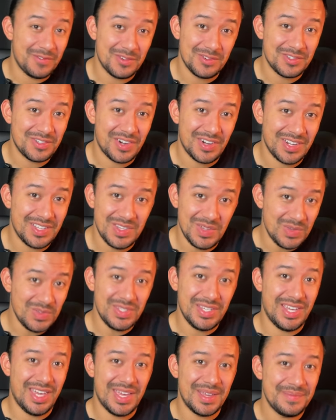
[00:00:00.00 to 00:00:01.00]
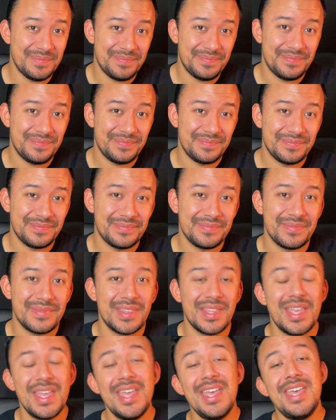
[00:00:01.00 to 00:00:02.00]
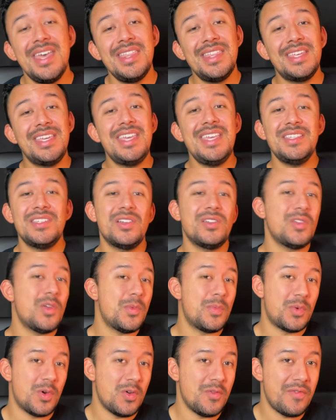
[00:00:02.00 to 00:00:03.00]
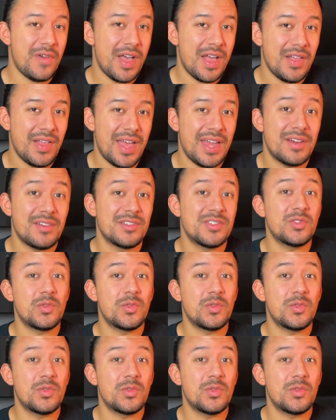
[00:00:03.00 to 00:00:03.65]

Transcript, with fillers: first started using it. The keys are low profile and are